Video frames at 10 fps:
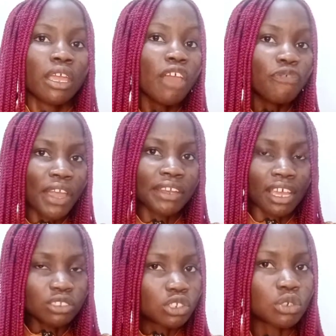If you're in
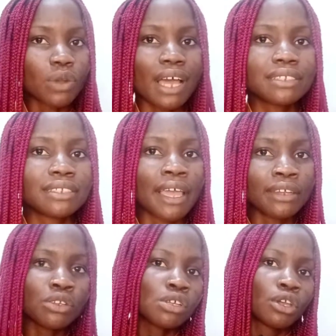Nigeria,
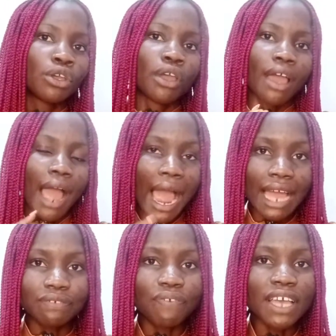then
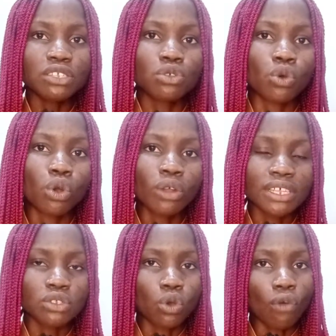I advise you
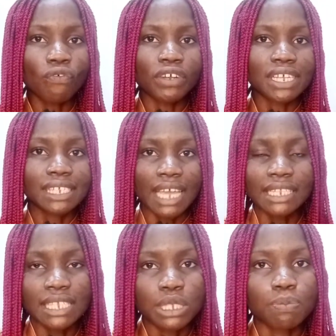always go for the
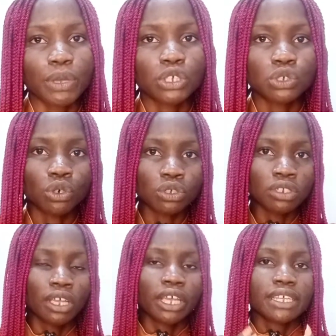site
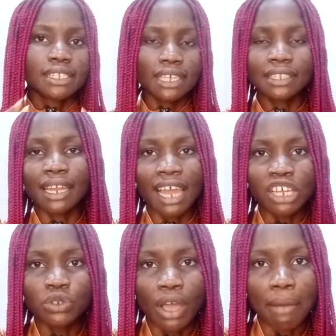inspection, see the
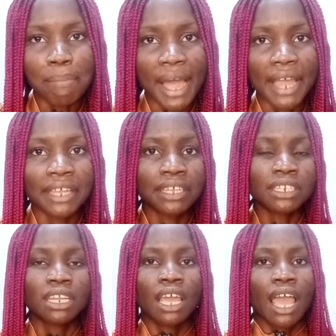land you are
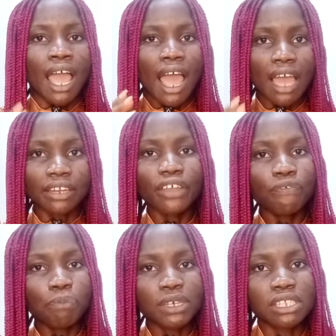buying, and
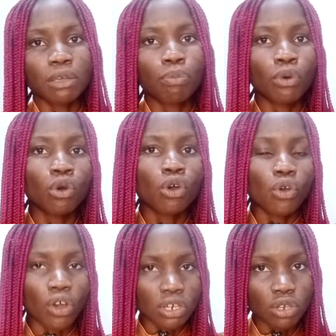if possible,
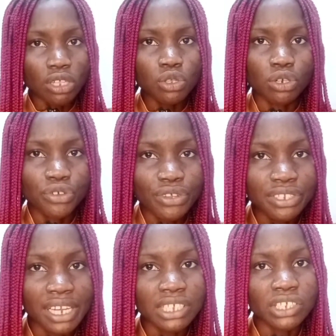conduct your due
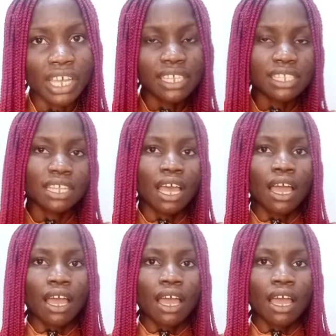diligence